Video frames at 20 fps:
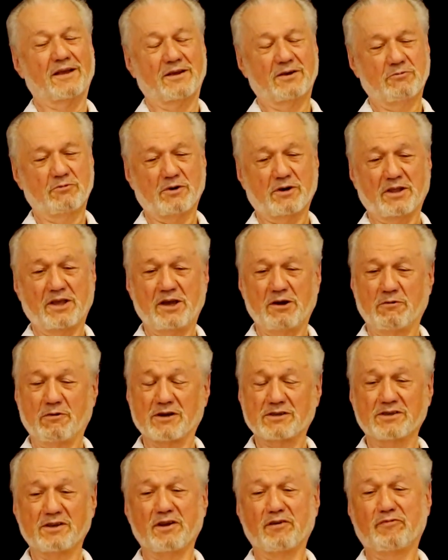Well, he
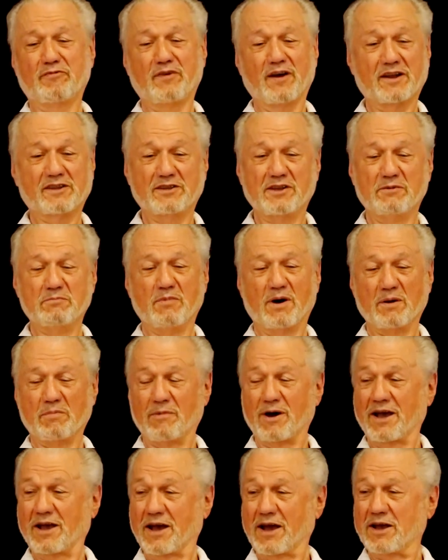wasn't affected by
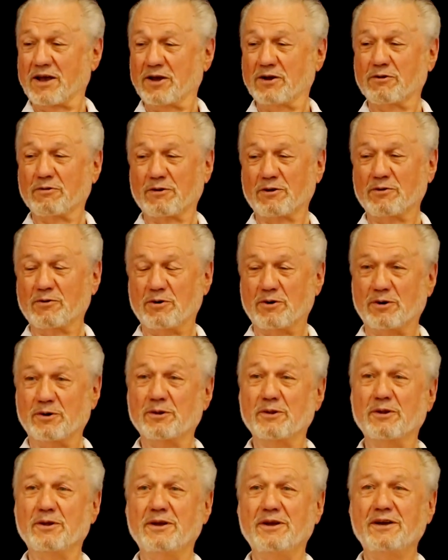my anger at all.
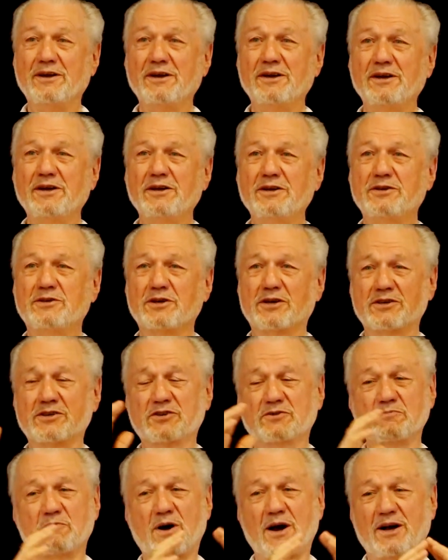He
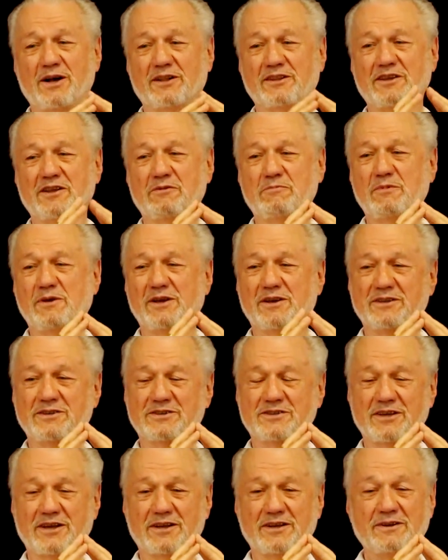just smiled at me and
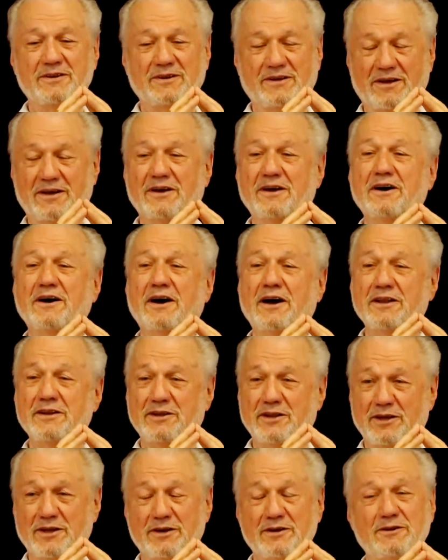said, "I
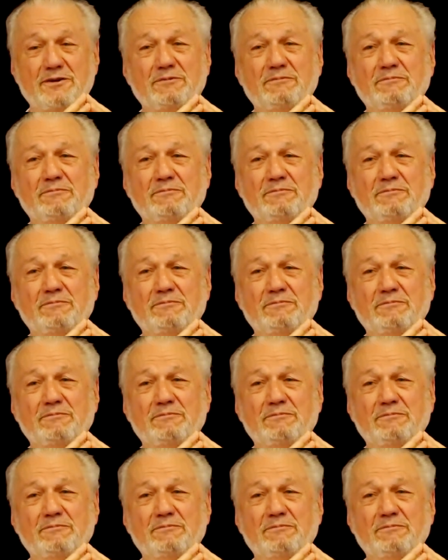did."